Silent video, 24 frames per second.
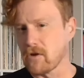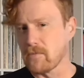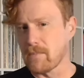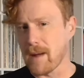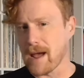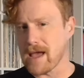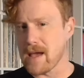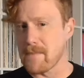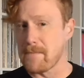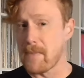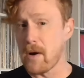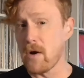by
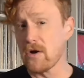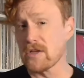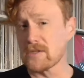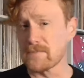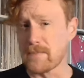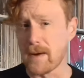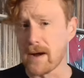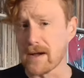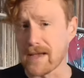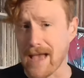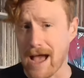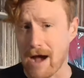a
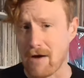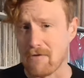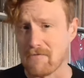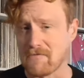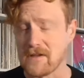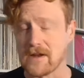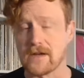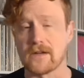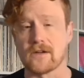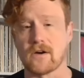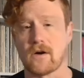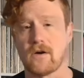post-punk
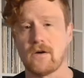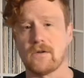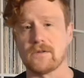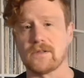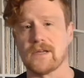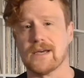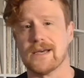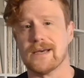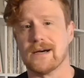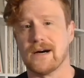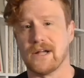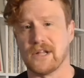outfit called
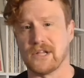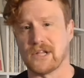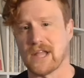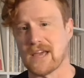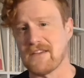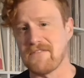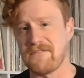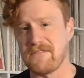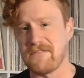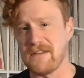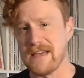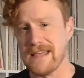A
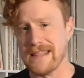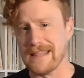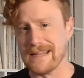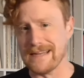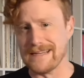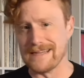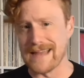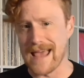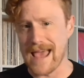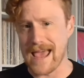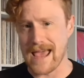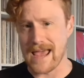Life in the
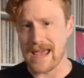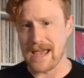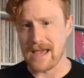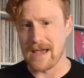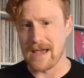Day.